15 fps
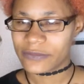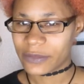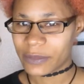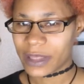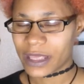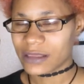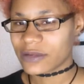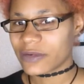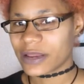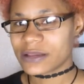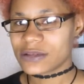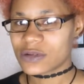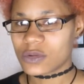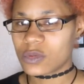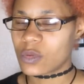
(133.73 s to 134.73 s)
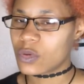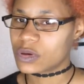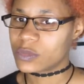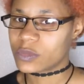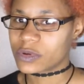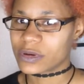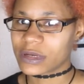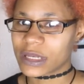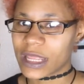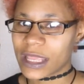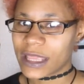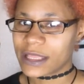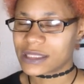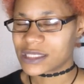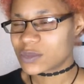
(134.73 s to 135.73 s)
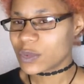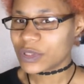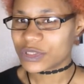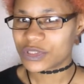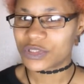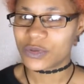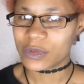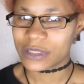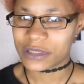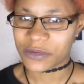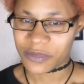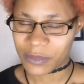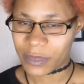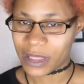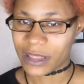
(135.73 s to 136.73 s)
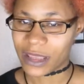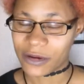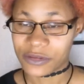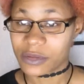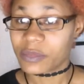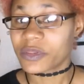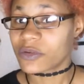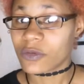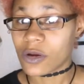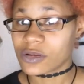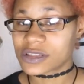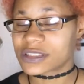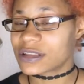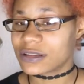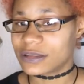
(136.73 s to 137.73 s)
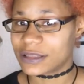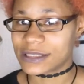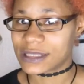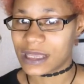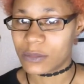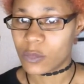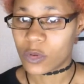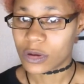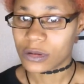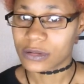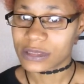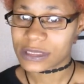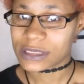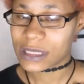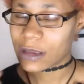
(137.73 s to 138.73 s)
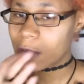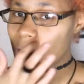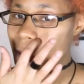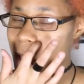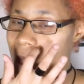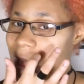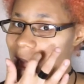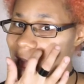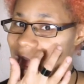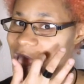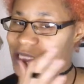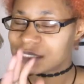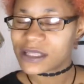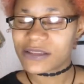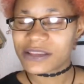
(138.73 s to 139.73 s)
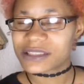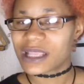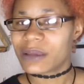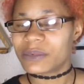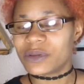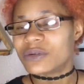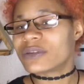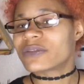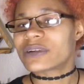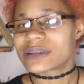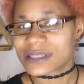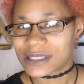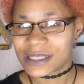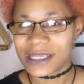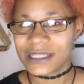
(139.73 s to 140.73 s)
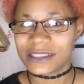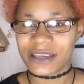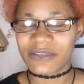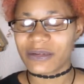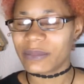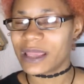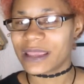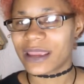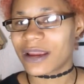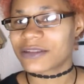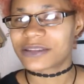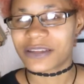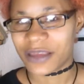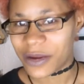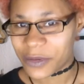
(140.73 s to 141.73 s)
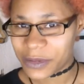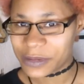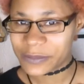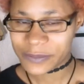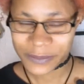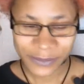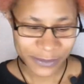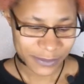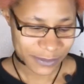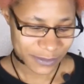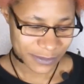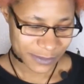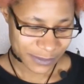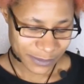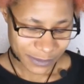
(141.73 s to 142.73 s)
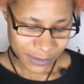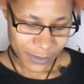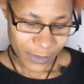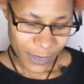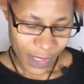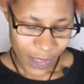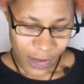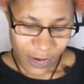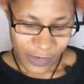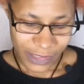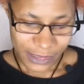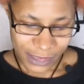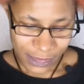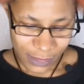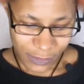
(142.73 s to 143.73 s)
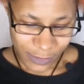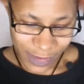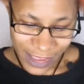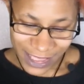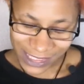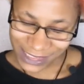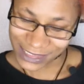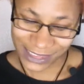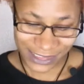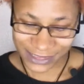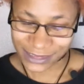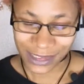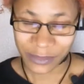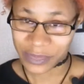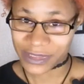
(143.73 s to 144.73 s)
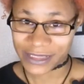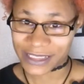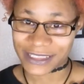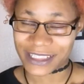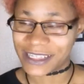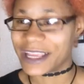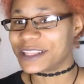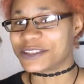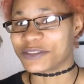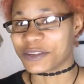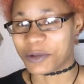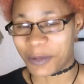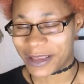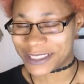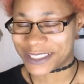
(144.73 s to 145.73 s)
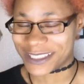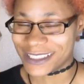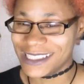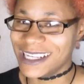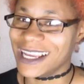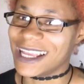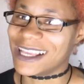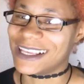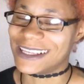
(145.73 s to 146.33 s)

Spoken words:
And from the end of high school onward, it switched to a different main character, but they're all still in the same world. So still the same universe, different main character though. All right, so completely didn't answer the question.